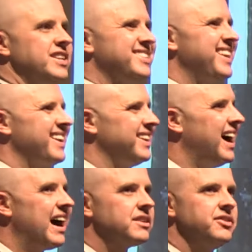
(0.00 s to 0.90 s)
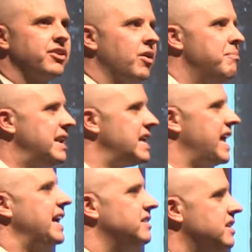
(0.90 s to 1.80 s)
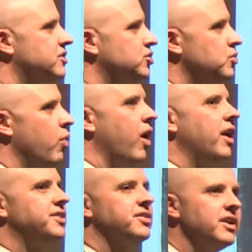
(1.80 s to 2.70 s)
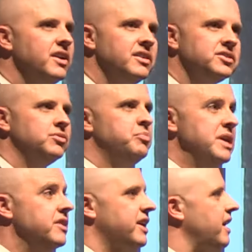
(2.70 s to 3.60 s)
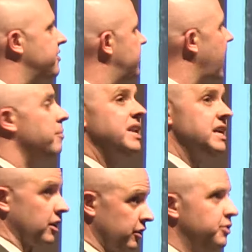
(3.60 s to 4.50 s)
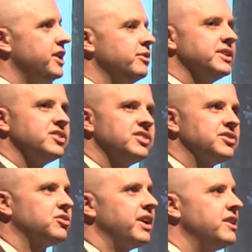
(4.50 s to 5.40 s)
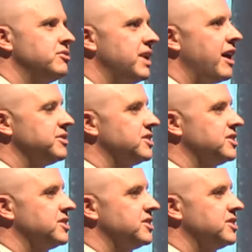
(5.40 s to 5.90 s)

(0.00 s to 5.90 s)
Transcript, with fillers: is deadlocked. There are many candidates who want to be the, the nominee, including Ulysses S. Grant, who now has